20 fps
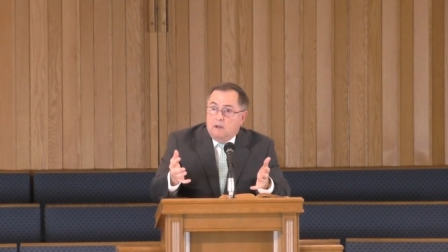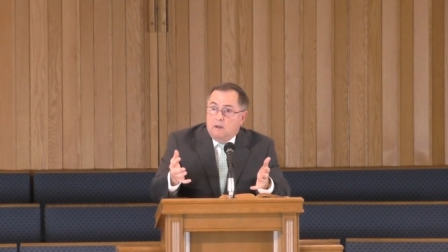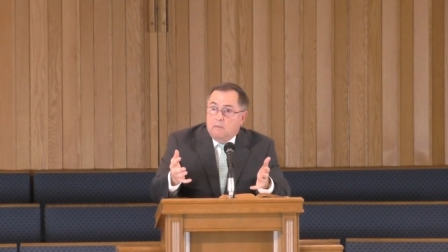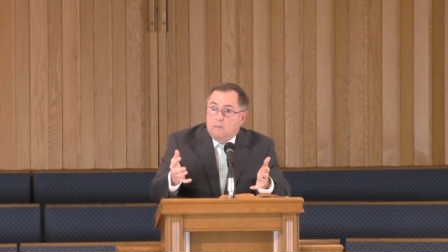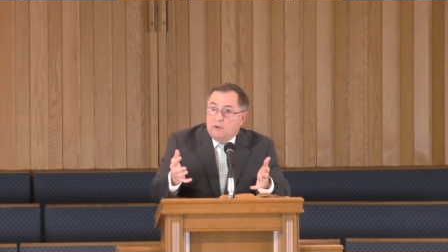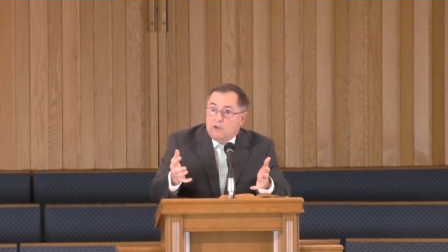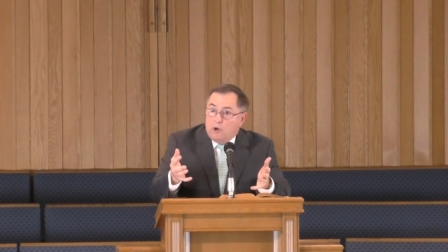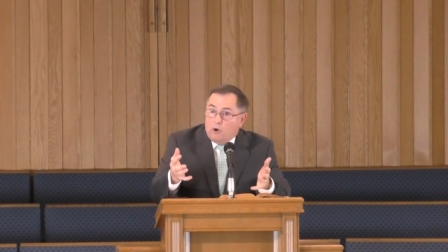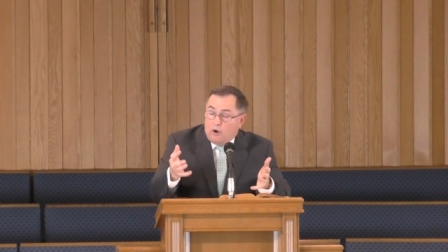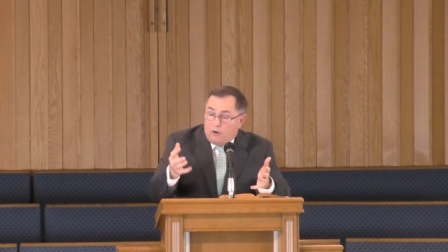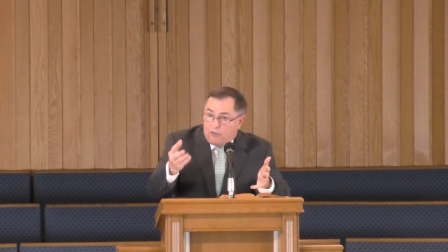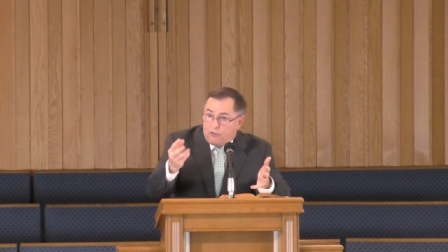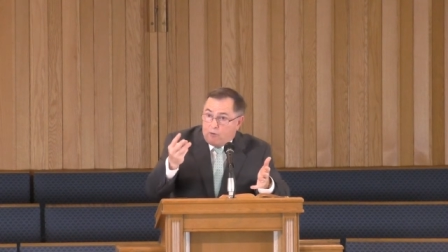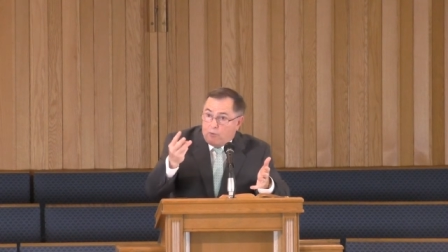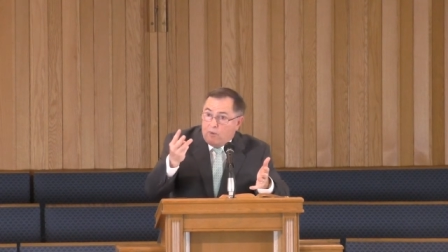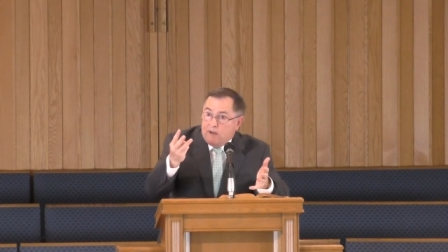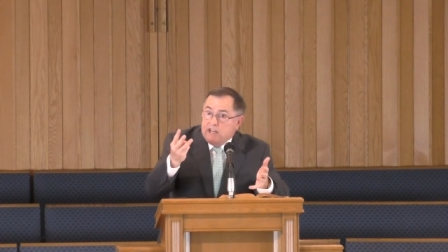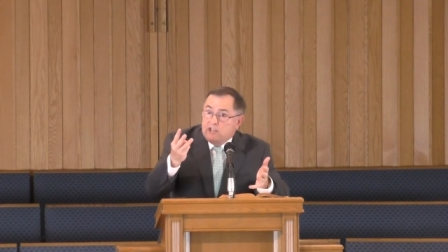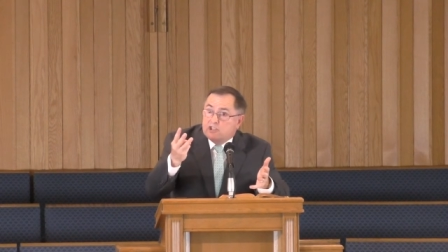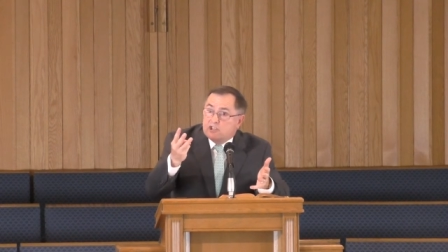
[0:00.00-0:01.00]
But there are
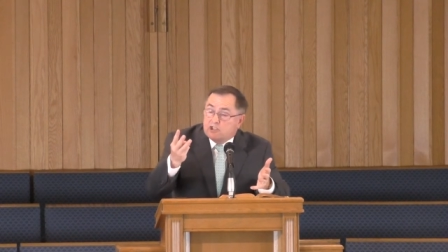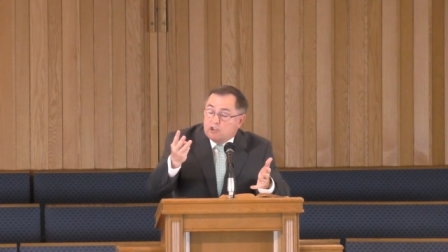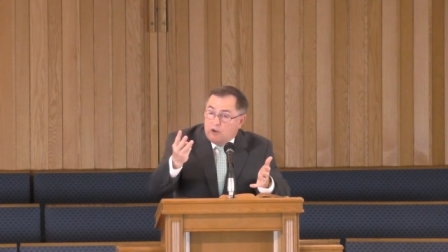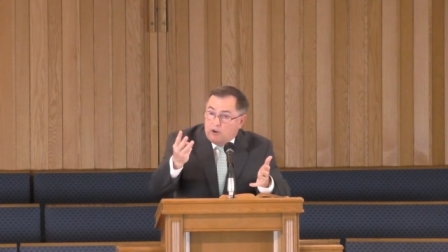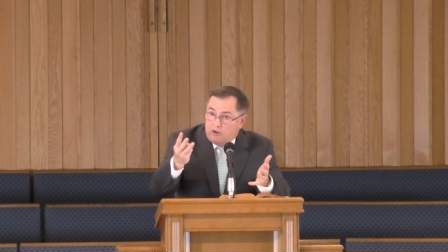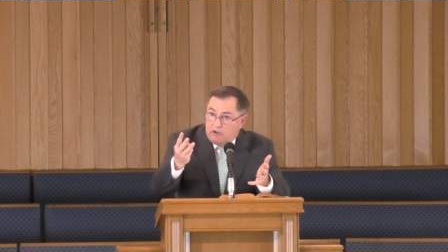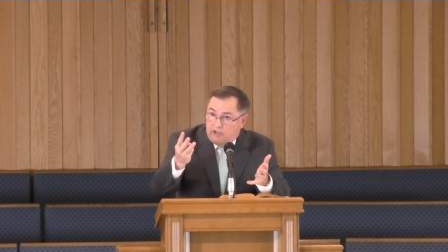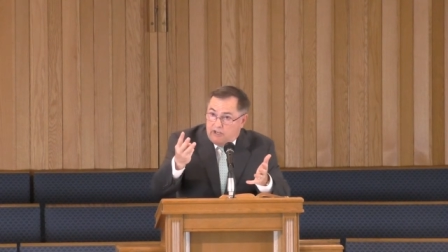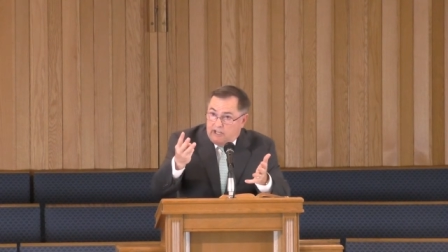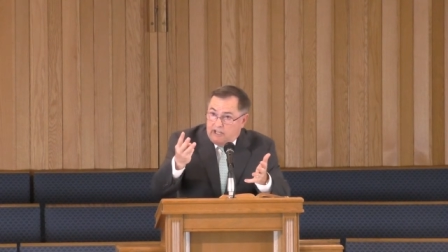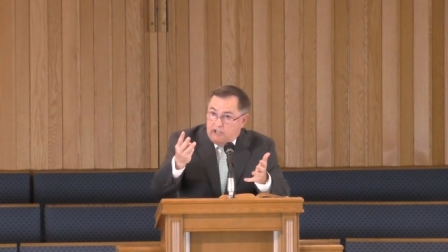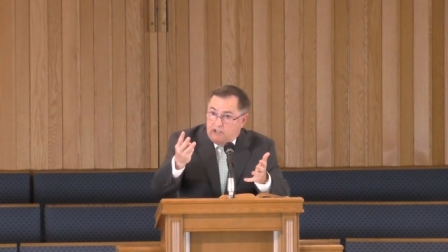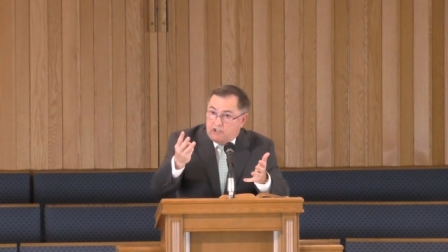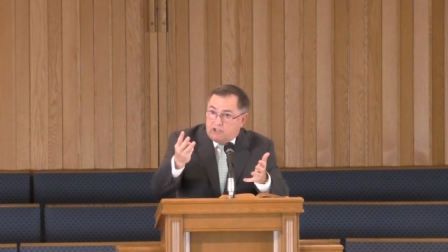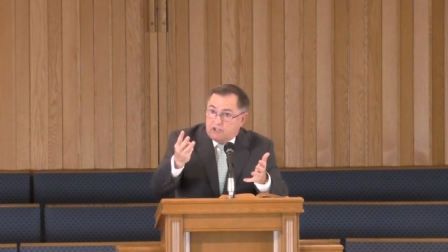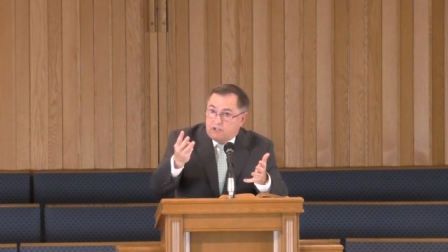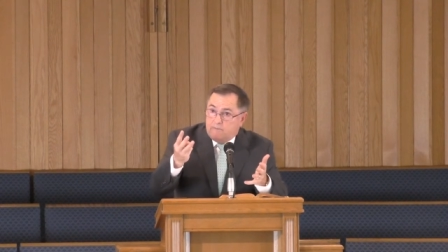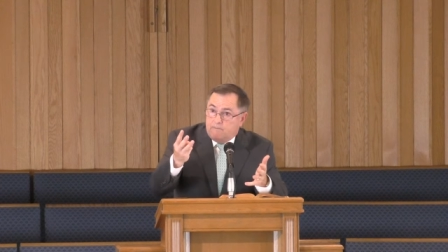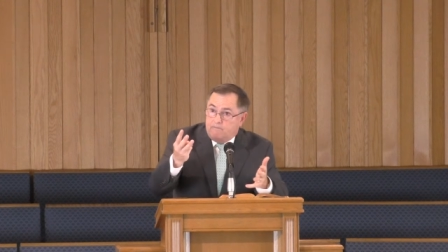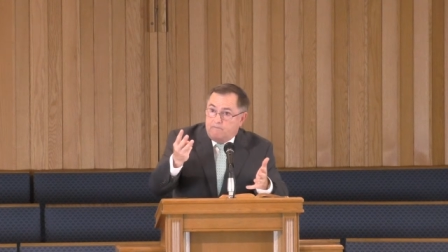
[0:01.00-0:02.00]
three
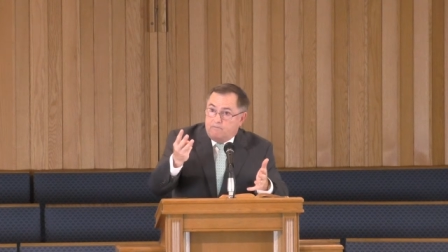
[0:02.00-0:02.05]
certainties